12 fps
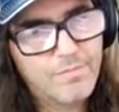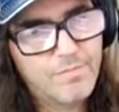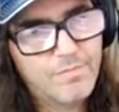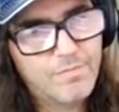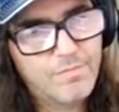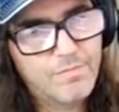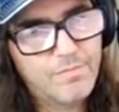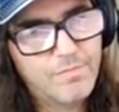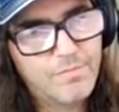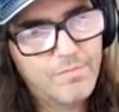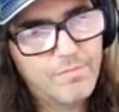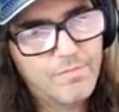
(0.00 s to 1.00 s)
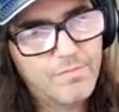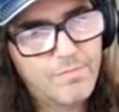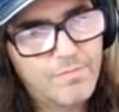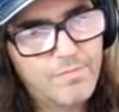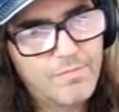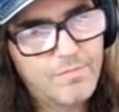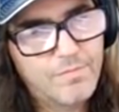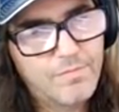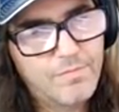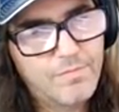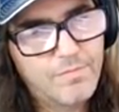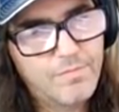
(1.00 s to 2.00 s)

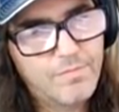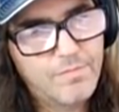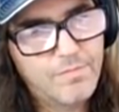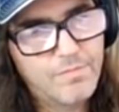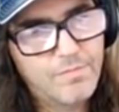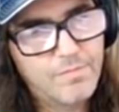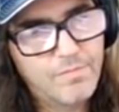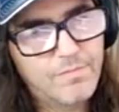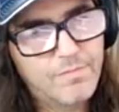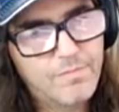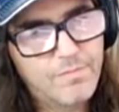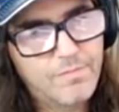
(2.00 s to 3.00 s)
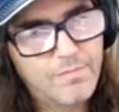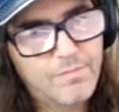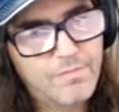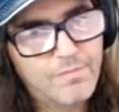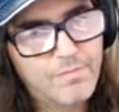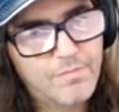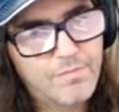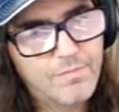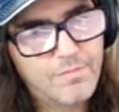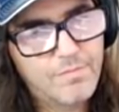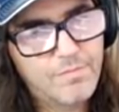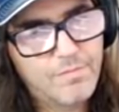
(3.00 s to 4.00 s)

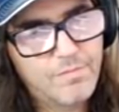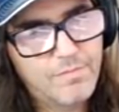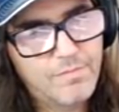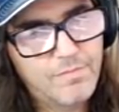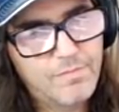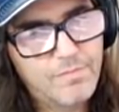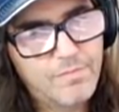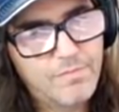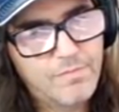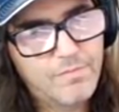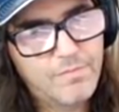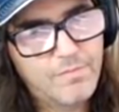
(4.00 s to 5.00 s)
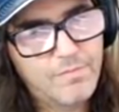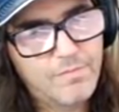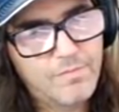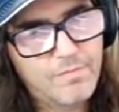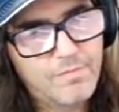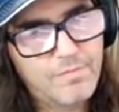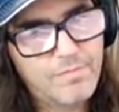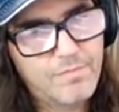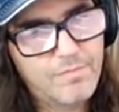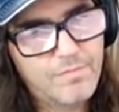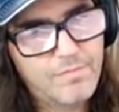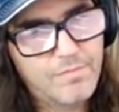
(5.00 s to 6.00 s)

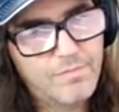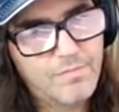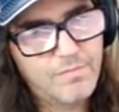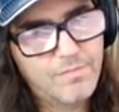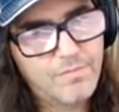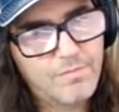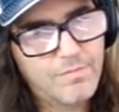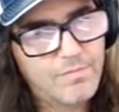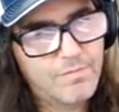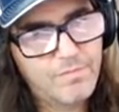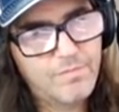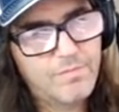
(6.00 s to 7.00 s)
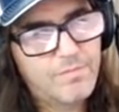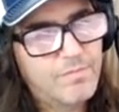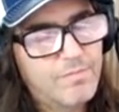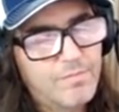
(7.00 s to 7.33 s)
(not speaking)